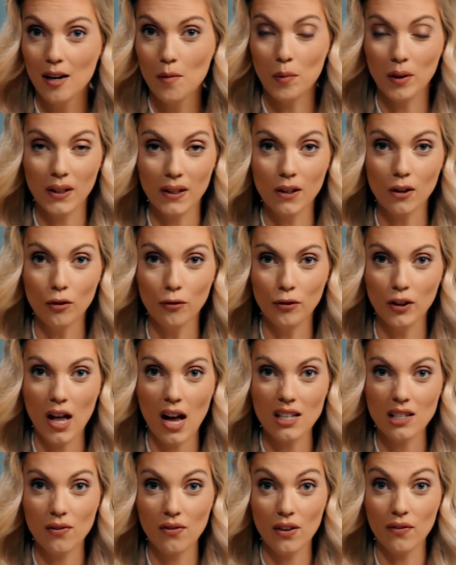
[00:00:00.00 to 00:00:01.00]
political
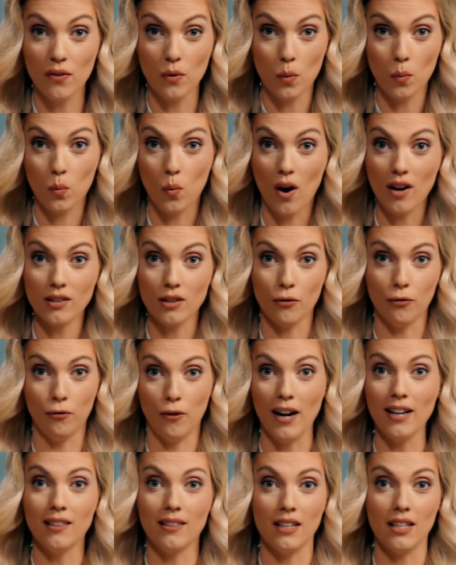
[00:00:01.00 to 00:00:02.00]
philosophy if we want to
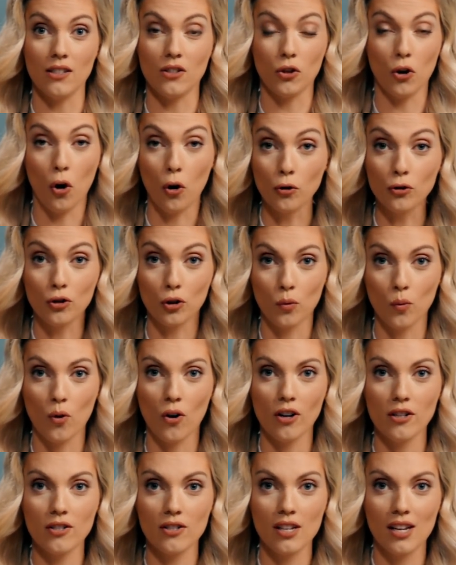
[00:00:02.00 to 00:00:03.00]
fight these culture
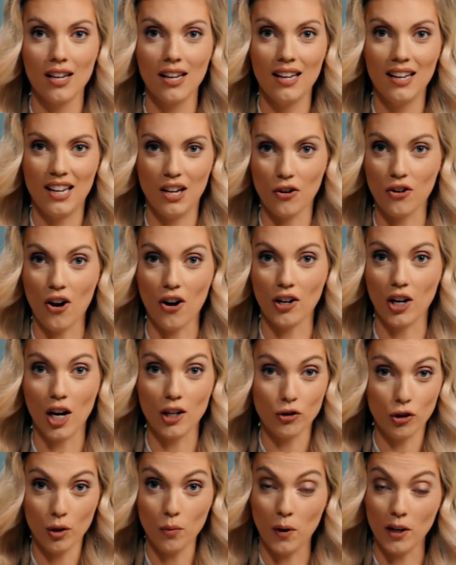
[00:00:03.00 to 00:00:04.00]
wars here in our country,